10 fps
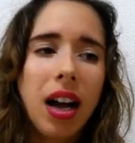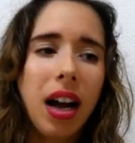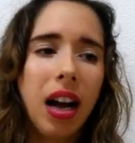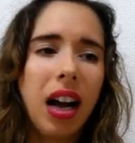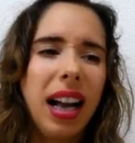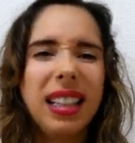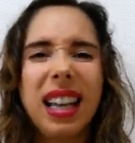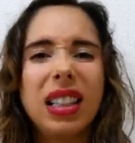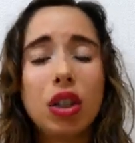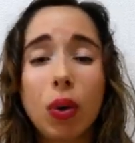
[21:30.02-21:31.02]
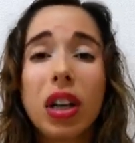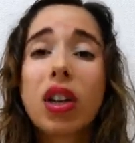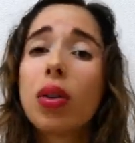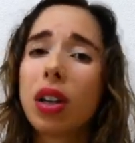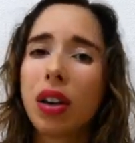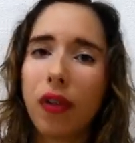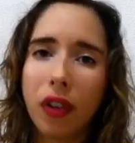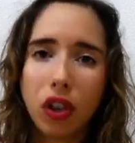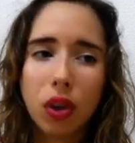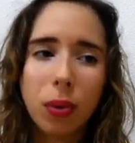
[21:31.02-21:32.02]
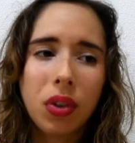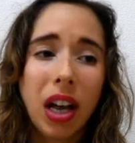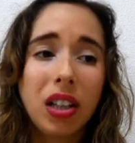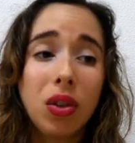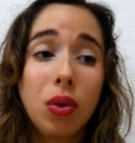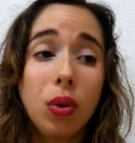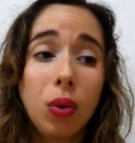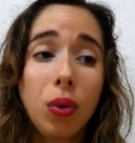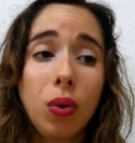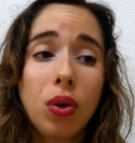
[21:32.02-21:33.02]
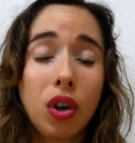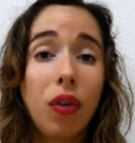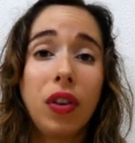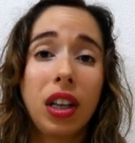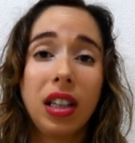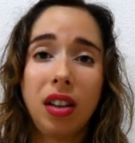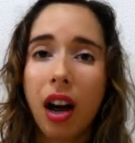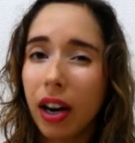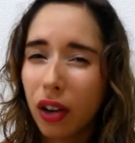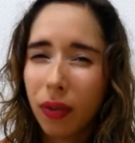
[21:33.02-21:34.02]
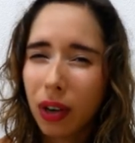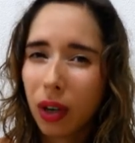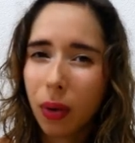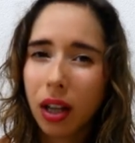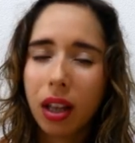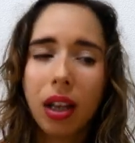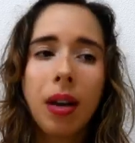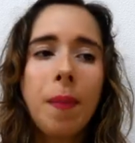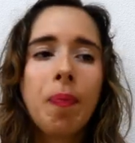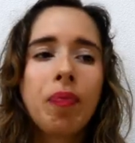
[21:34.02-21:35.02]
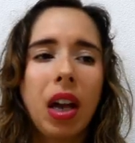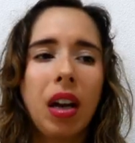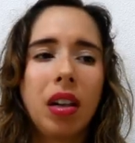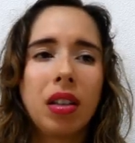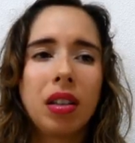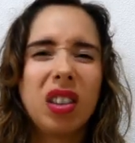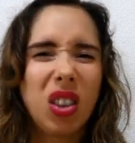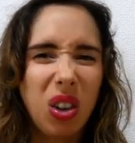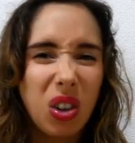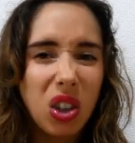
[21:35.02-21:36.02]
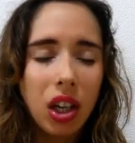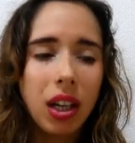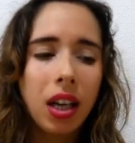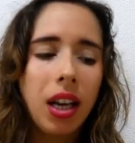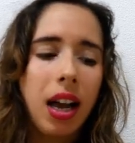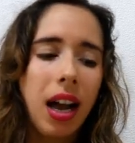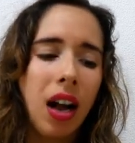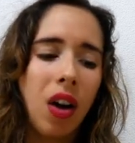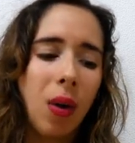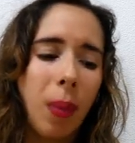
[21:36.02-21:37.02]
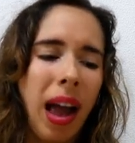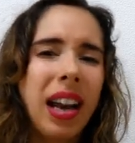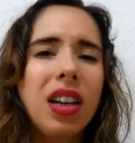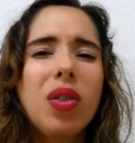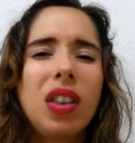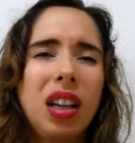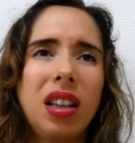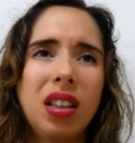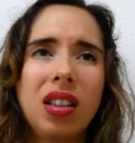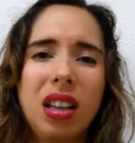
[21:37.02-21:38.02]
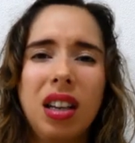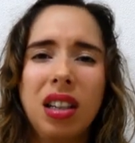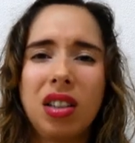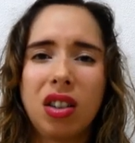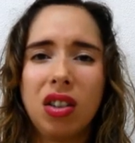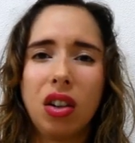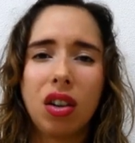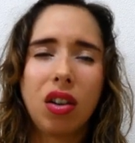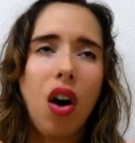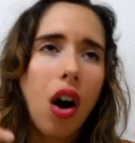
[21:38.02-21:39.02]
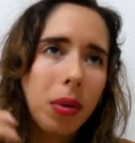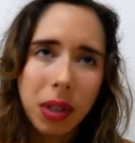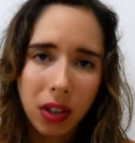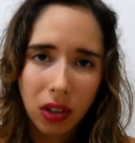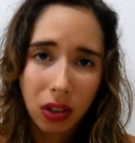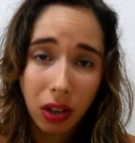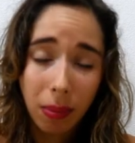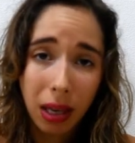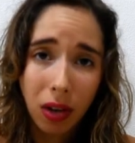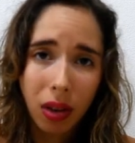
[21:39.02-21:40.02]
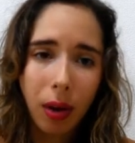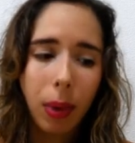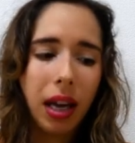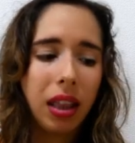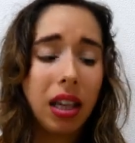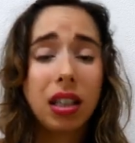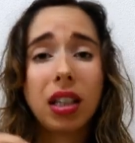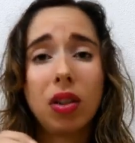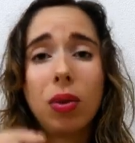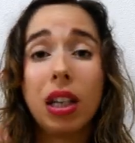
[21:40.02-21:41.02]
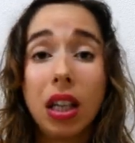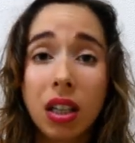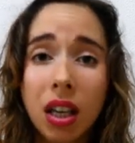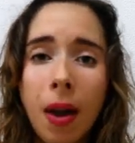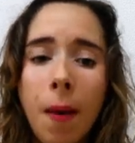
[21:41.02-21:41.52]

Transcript: and I don't include enough vegetables, I do start feeling tired very quickly and lethargic. And I don't think it's because the carbs necessarily make you that way. I think it's because you need,